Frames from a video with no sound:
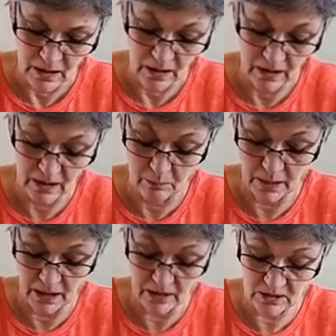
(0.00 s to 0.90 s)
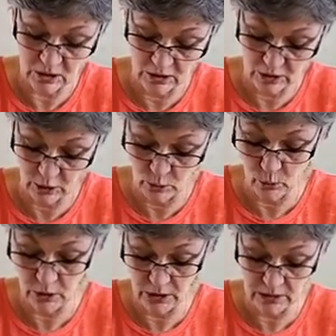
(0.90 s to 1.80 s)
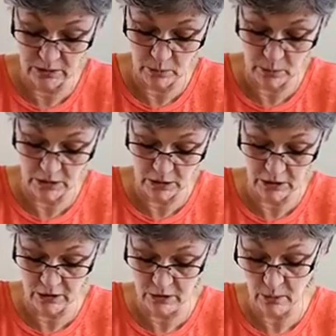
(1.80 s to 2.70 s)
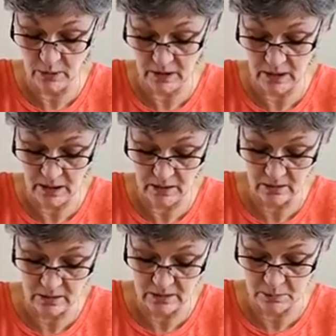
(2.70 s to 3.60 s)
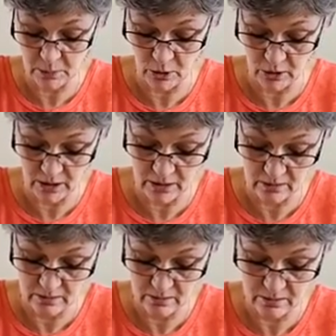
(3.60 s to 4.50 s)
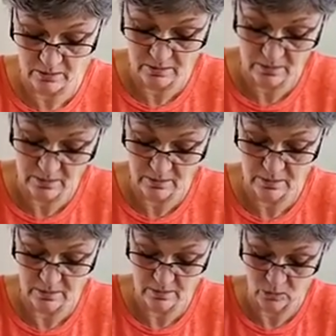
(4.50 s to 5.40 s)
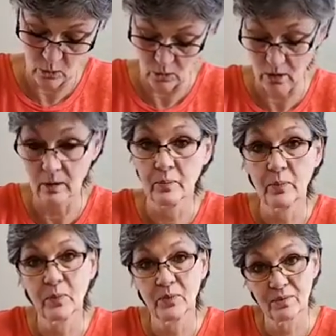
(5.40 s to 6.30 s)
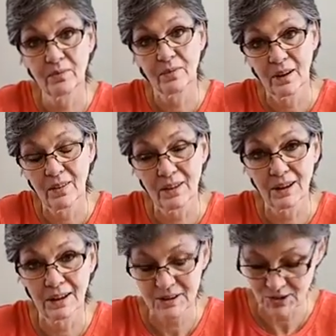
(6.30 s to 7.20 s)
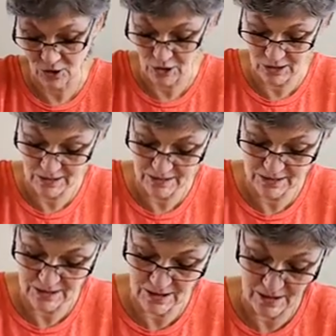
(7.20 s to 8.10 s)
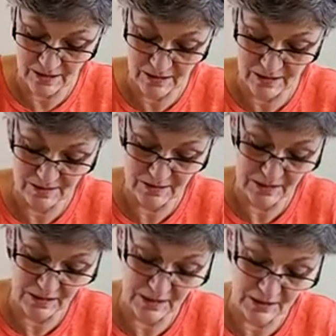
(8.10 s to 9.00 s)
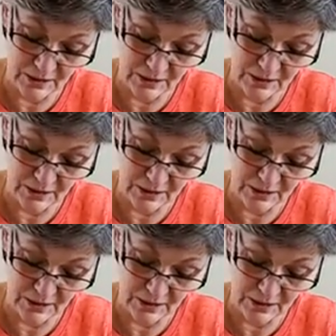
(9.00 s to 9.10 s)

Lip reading: And I bet it's going to look really, really good when the candle is burning or the light's on inside. I think it'll